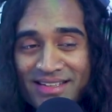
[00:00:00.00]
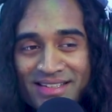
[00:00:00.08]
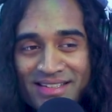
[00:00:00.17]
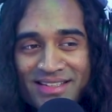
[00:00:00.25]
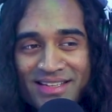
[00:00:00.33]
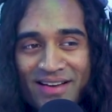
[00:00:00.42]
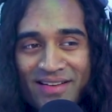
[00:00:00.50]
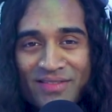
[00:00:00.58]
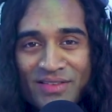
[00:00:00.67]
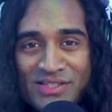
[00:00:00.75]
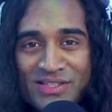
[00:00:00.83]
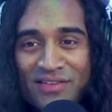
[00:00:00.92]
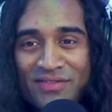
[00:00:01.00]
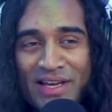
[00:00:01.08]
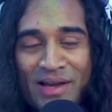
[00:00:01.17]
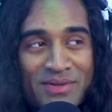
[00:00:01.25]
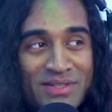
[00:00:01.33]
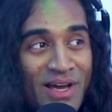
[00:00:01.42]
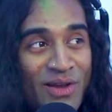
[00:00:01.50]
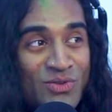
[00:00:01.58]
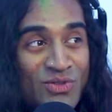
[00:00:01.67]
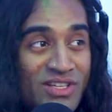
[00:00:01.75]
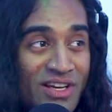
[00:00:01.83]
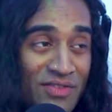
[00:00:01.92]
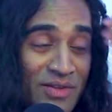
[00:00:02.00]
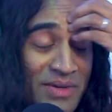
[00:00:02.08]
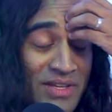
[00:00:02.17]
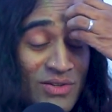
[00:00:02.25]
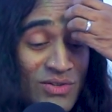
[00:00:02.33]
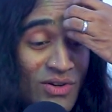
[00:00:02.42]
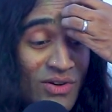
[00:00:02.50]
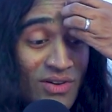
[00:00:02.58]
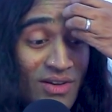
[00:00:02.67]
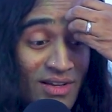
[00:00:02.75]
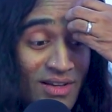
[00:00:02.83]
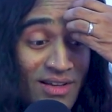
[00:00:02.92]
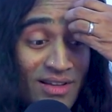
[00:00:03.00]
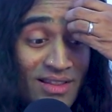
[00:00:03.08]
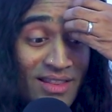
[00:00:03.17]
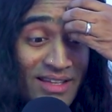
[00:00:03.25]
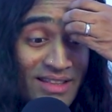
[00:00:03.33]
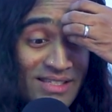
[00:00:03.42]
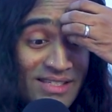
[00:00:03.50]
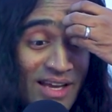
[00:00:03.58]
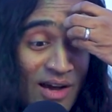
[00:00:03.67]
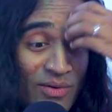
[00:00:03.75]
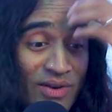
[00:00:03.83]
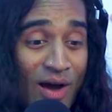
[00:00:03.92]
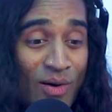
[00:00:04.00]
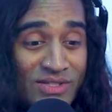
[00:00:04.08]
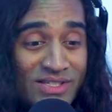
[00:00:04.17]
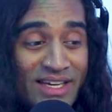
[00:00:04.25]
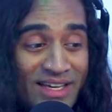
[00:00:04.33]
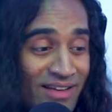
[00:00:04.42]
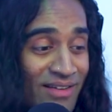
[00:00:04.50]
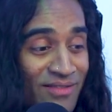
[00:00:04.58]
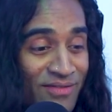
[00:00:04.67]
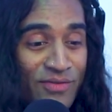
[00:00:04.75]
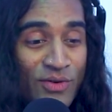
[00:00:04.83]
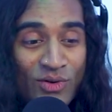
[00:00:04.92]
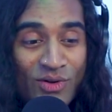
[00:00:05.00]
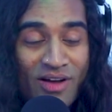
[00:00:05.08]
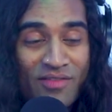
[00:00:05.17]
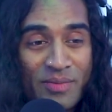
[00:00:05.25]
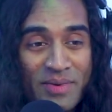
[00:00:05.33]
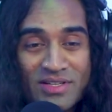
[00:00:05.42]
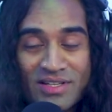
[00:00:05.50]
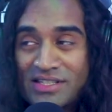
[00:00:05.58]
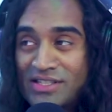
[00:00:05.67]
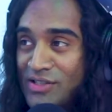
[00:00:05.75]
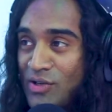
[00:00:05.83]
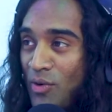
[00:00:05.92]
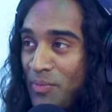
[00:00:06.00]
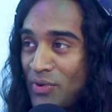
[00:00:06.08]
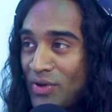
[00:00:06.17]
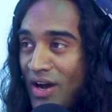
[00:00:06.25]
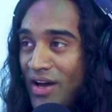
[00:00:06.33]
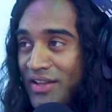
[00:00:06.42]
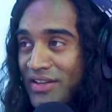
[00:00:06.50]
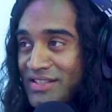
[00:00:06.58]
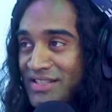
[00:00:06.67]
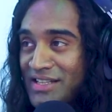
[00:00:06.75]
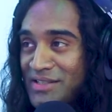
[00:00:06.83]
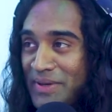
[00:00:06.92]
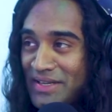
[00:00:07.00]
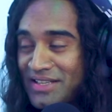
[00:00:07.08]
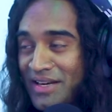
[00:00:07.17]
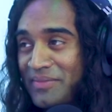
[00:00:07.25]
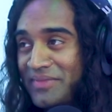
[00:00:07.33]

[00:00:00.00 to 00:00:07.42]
Yeah, this is definitely happening. Danu should definitely be in the show. Like this now it's like full confirmation. Let's just hope for God that this gets picked up.